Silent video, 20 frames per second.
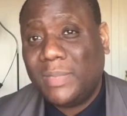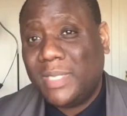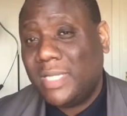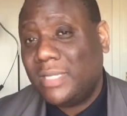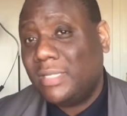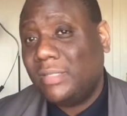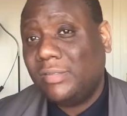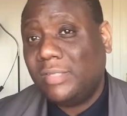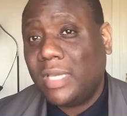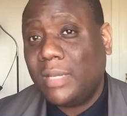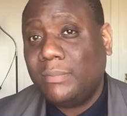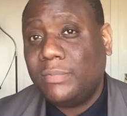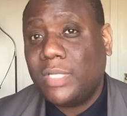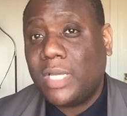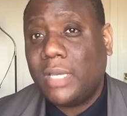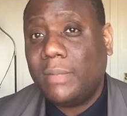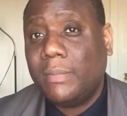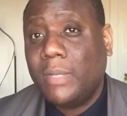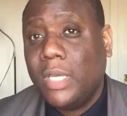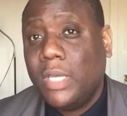but at the same
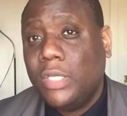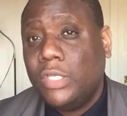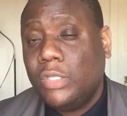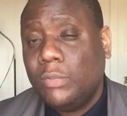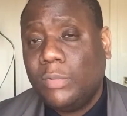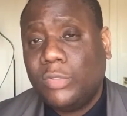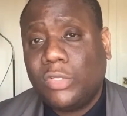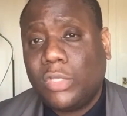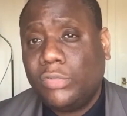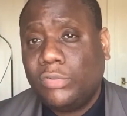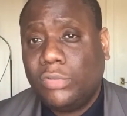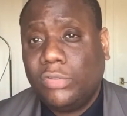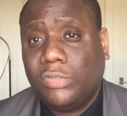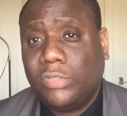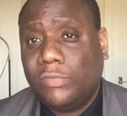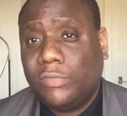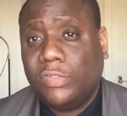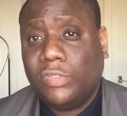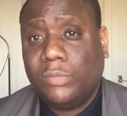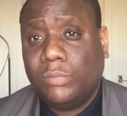time, you must ask
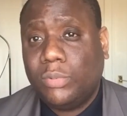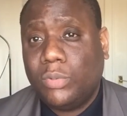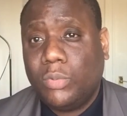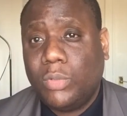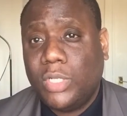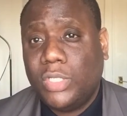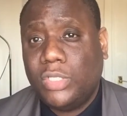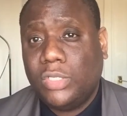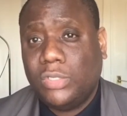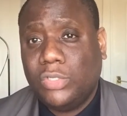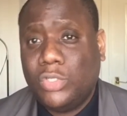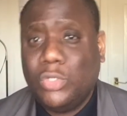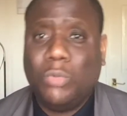yourself a simple question.